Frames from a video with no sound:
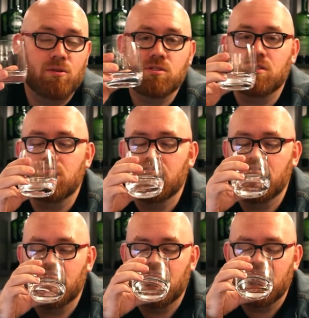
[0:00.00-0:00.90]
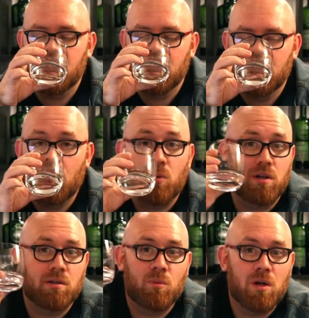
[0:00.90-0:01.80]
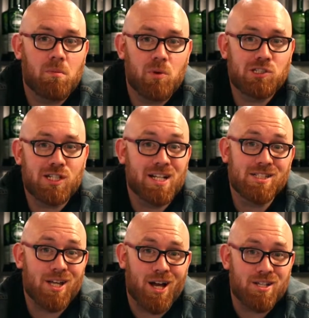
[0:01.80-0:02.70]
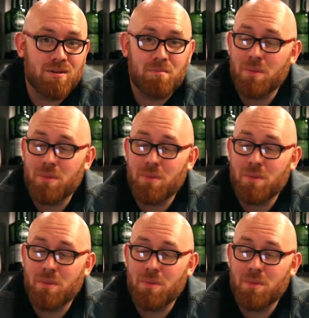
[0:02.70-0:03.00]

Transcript: so we're still inside.